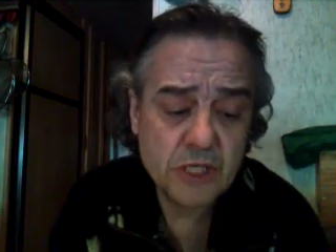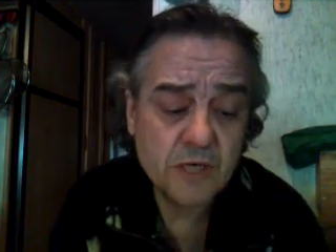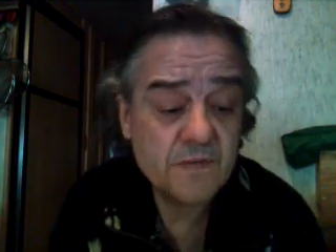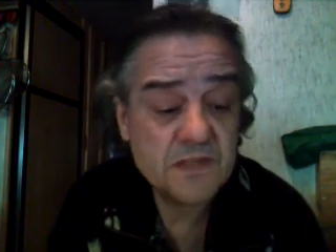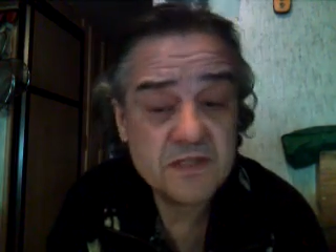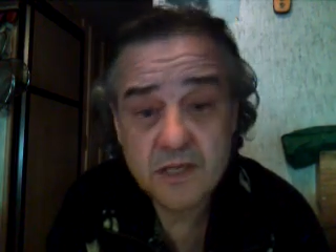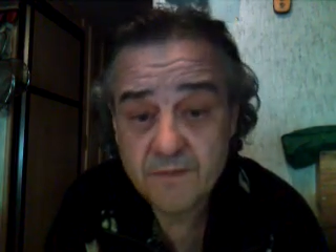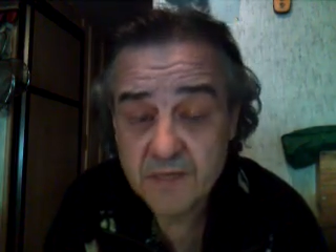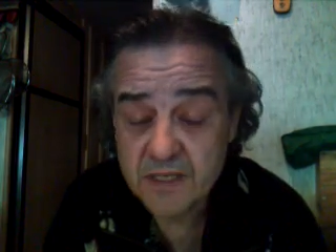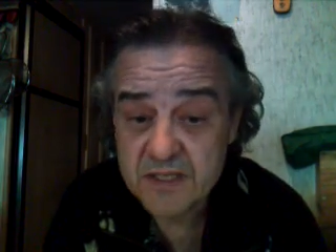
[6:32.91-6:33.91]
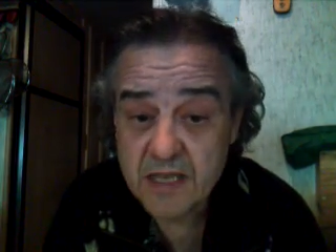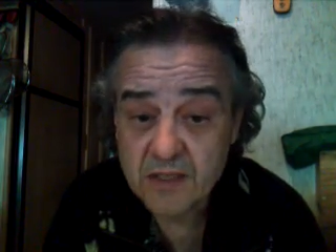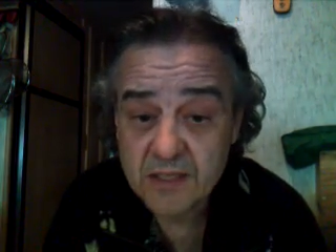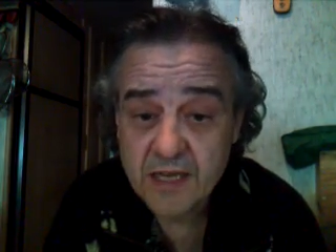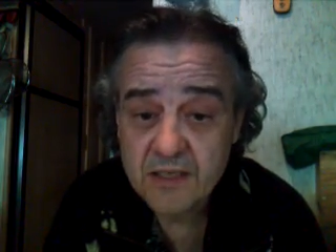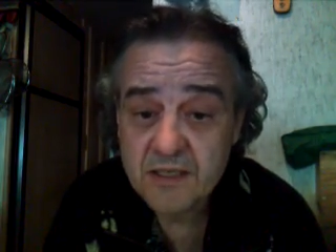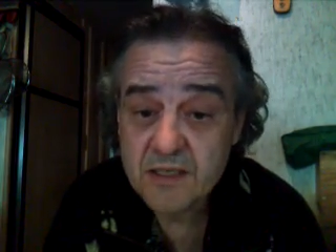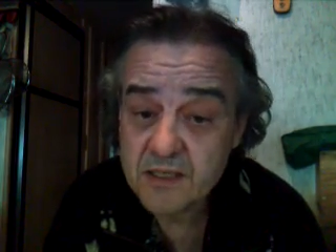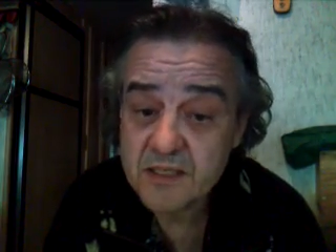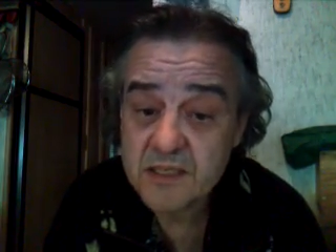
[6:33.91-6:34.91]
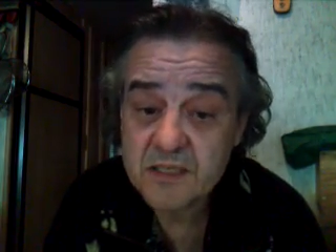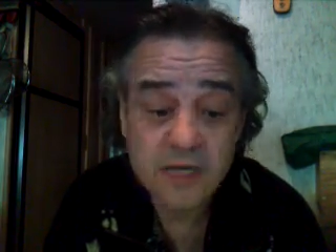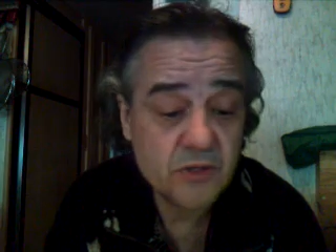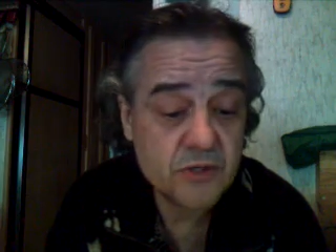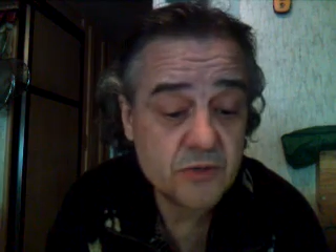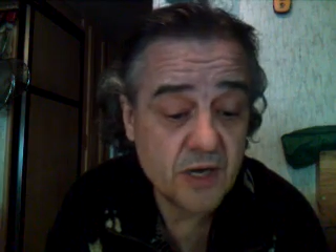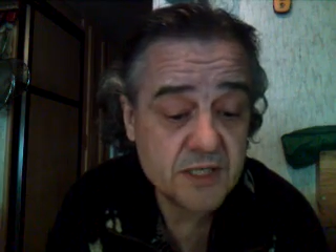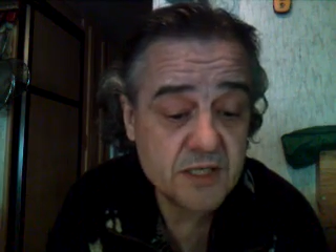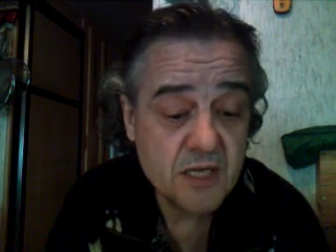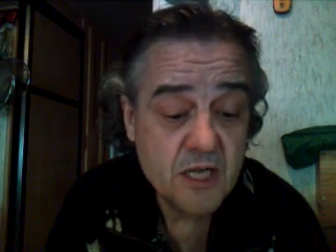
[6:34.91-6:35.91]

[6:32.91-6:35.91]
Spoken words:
If it is delegated, it is a sacred trust.